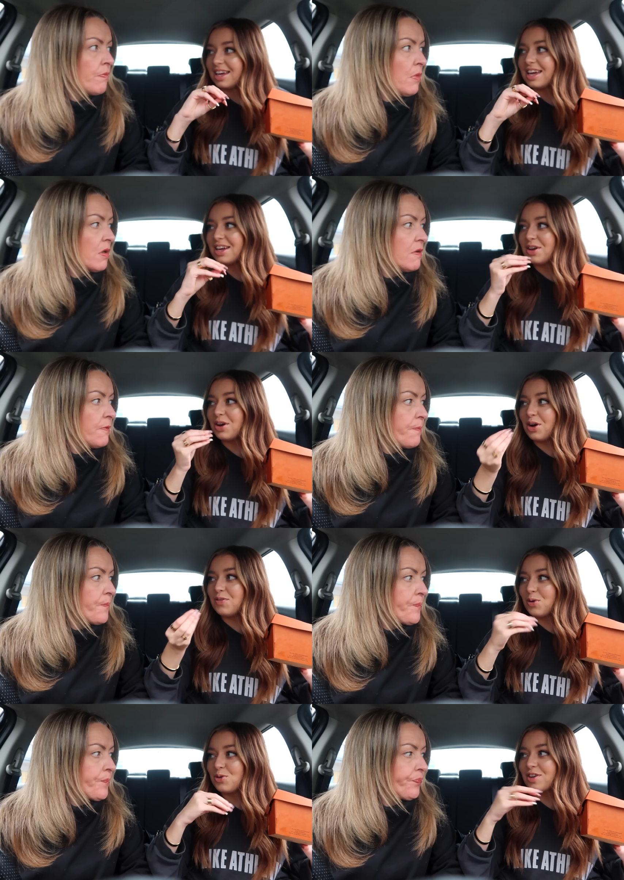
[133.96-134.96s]
Speaker 1: Nothing.
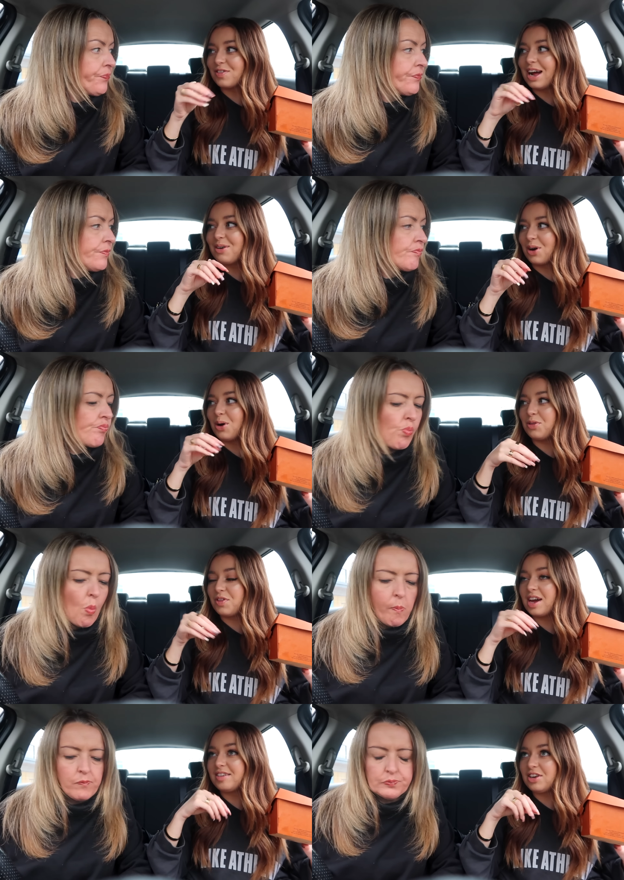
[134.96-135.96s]
Of all different alcohol,
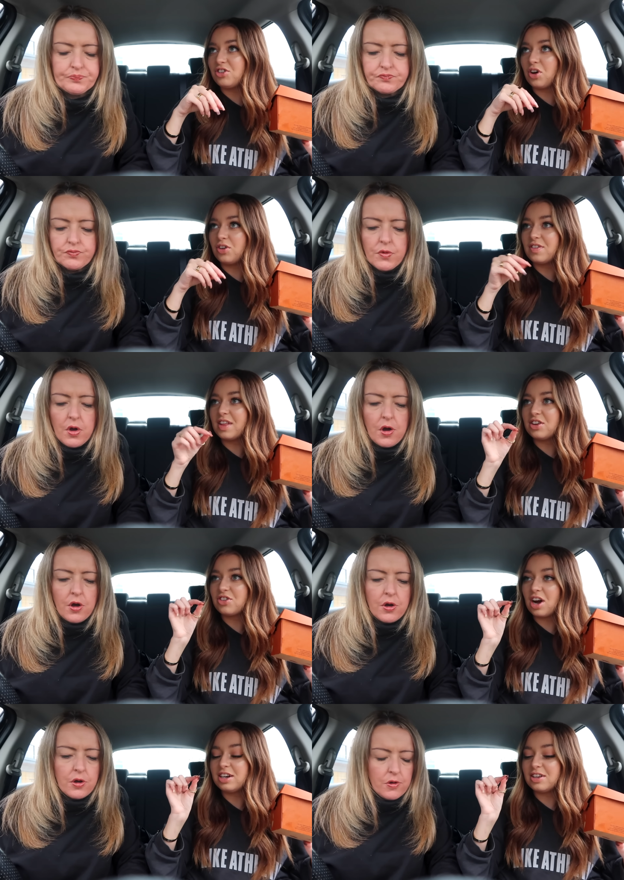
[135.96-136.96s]
13 shots and then
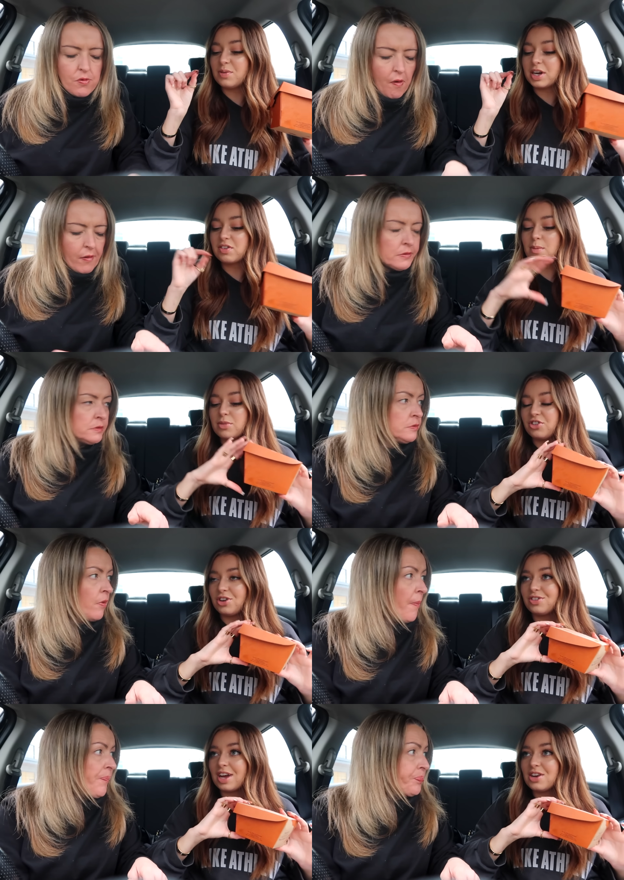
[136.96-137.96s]
a tiny little bit of cranberry
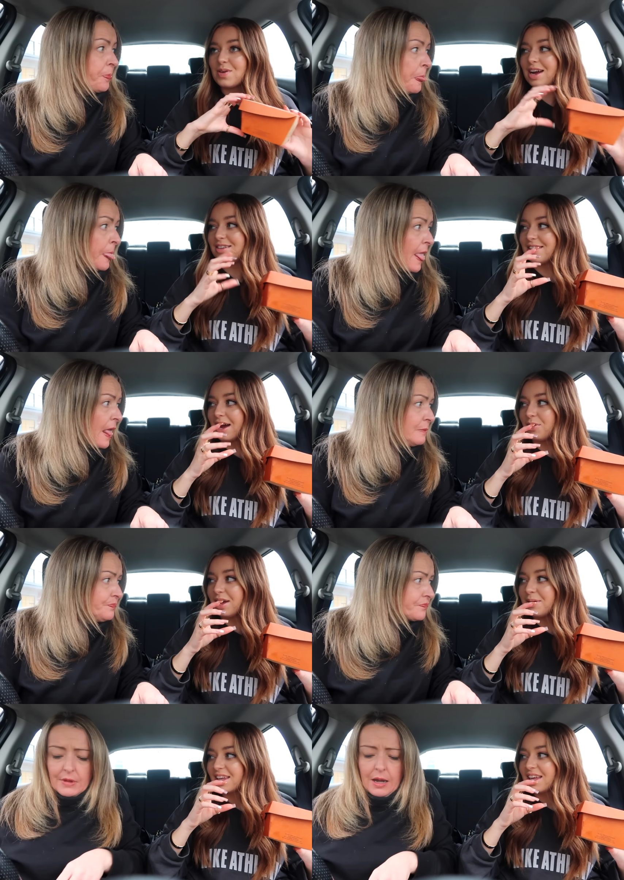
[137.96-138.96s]
juice and you had to
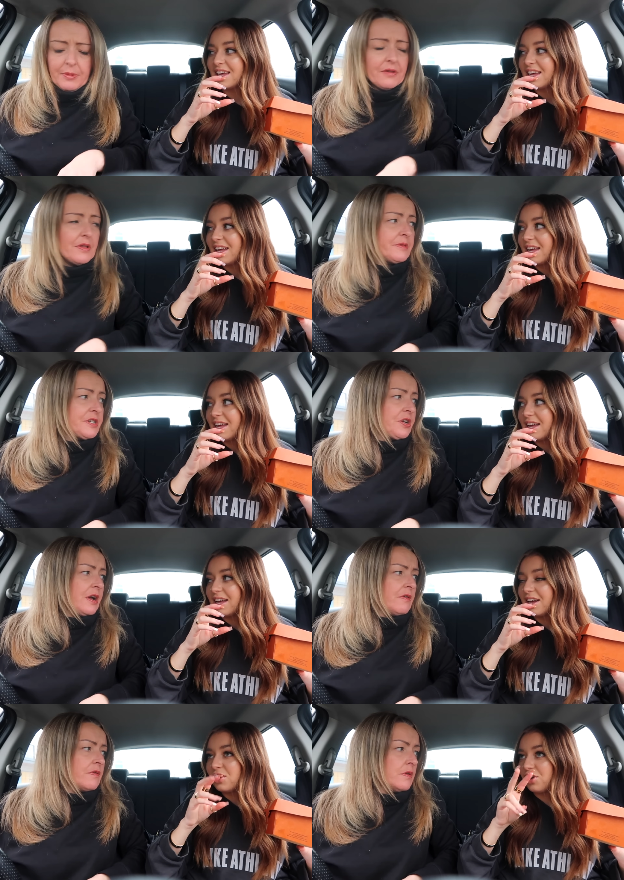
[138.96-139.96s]
down it. How many of them did
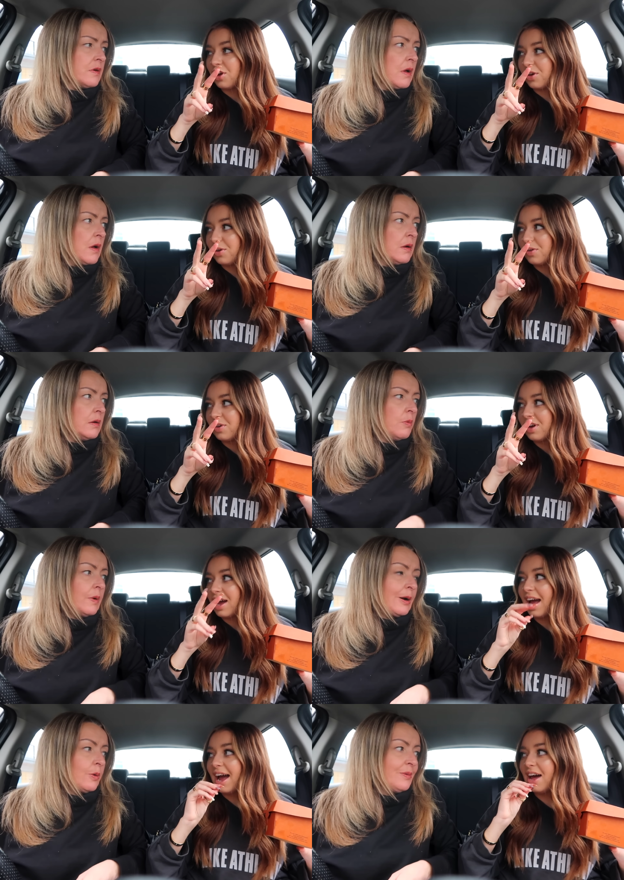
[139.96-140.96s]
you have? Two.
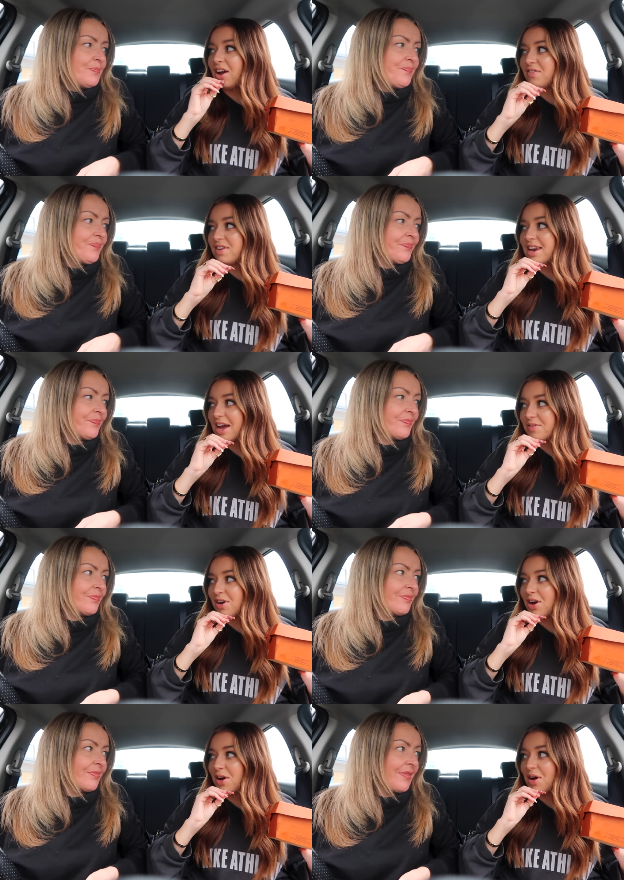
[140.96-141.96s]
Wow. And I've
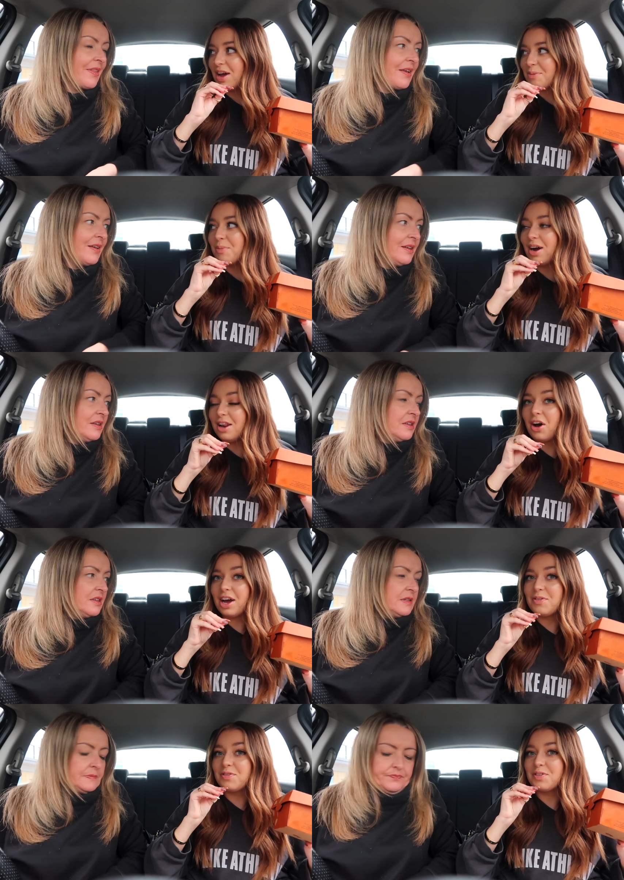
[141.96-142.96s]
never in my
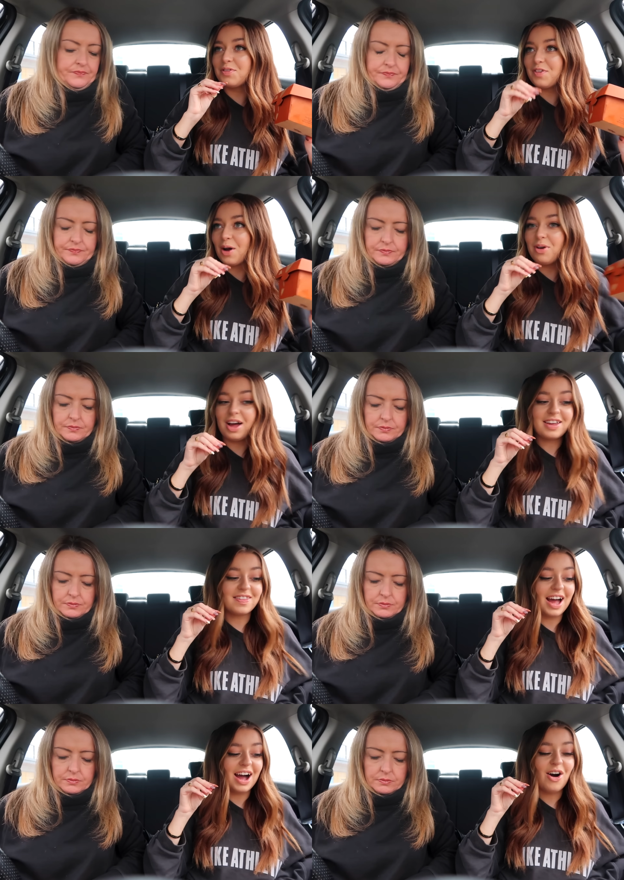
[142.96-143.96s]
life felt
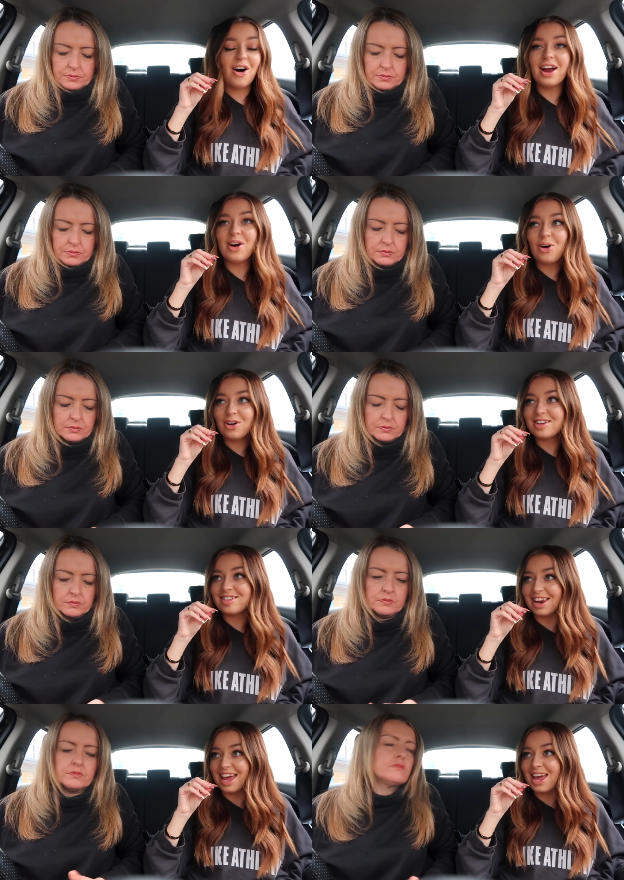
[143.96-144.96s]
like that. I
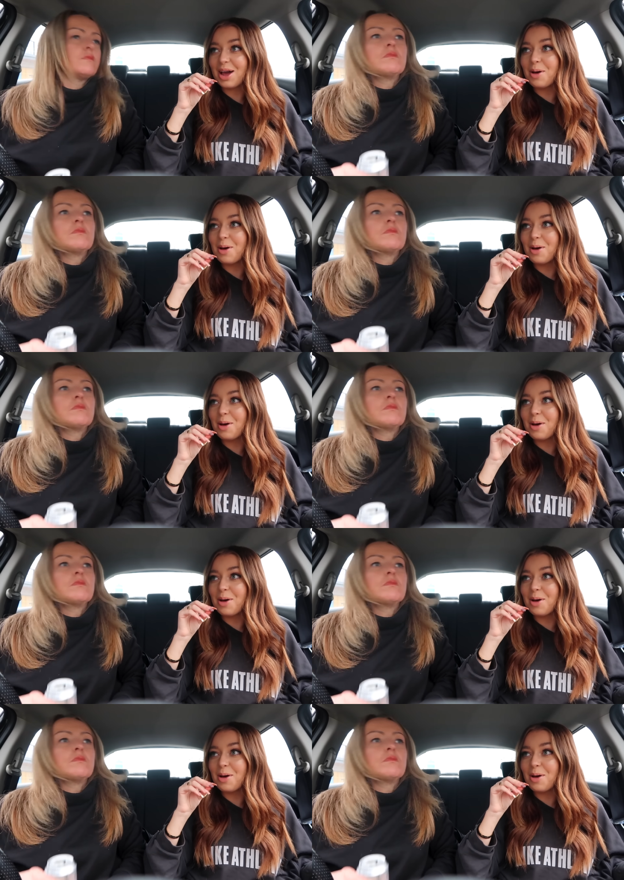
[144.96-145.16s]
honestly,